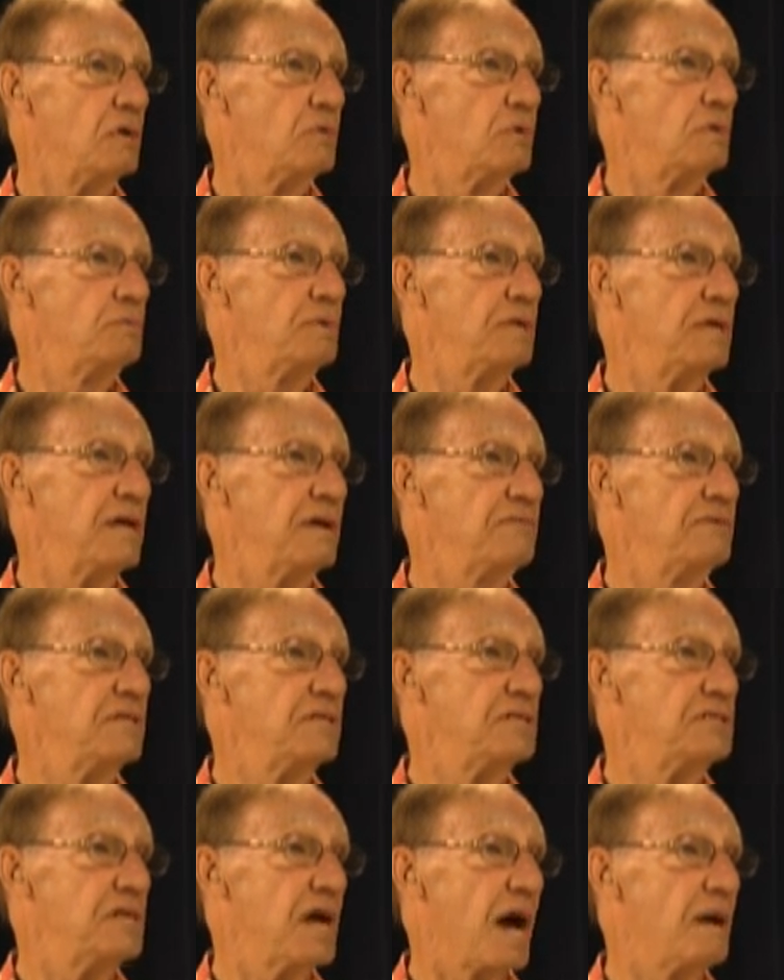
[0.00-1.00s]
would be given
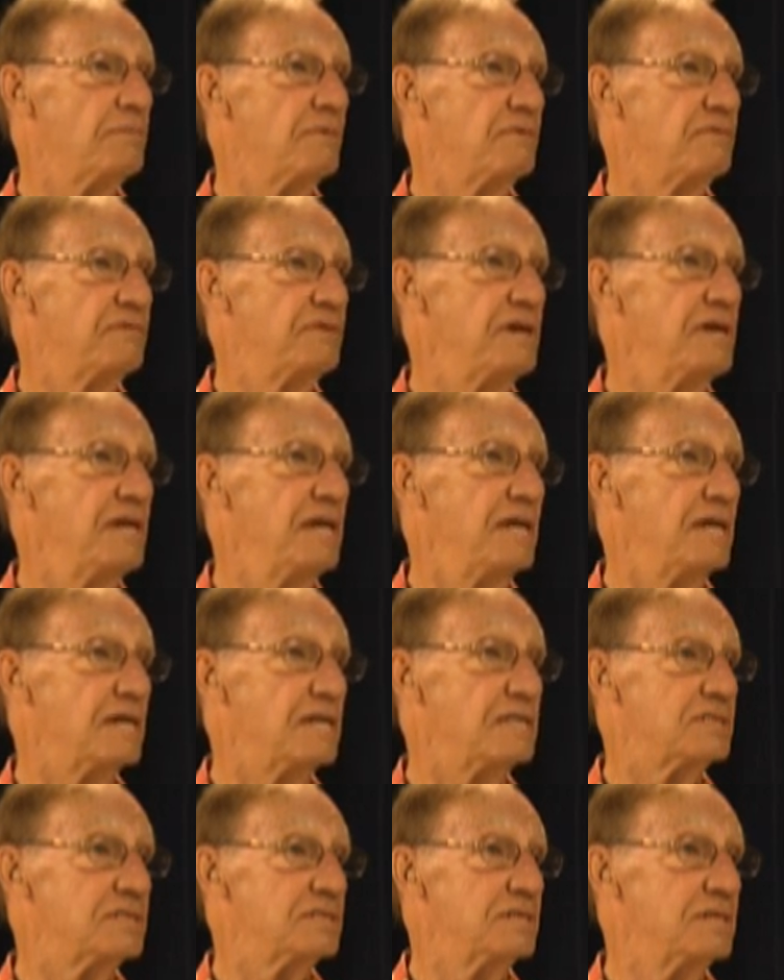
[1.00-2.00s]
the job of feeding
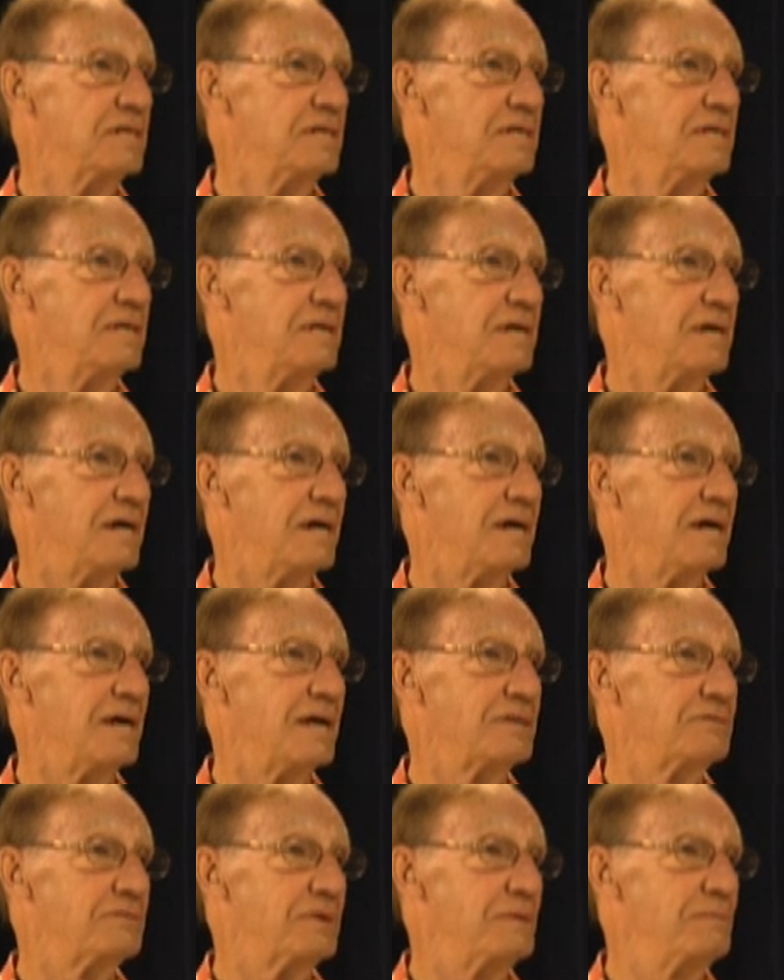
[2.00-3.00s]
us uh,
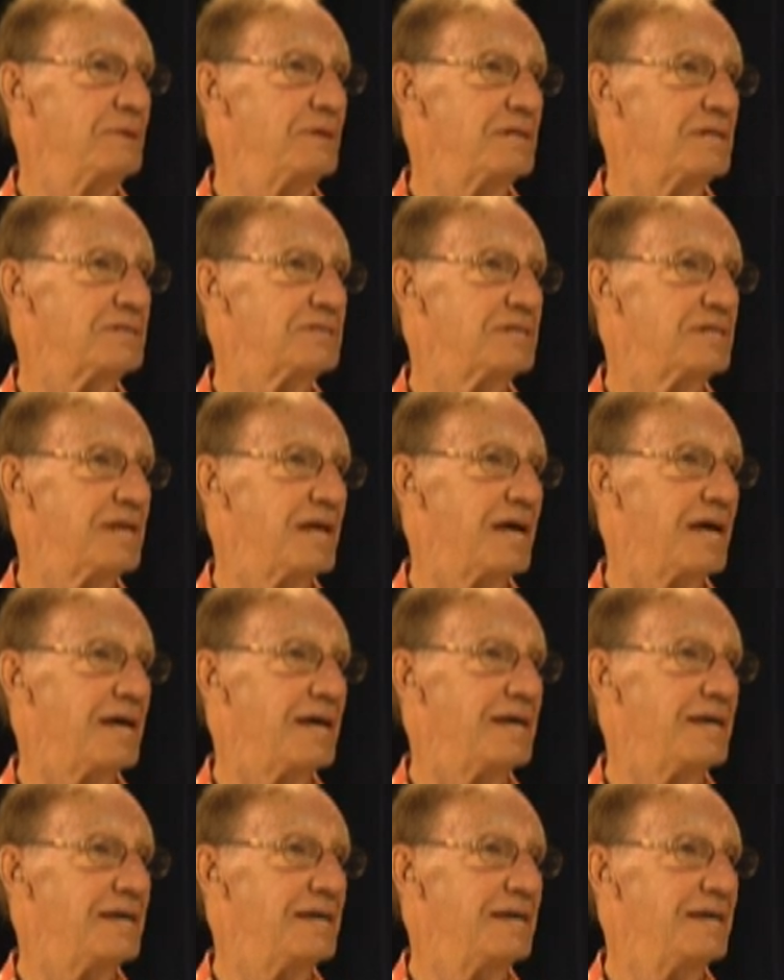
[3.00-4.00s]
three meals a day.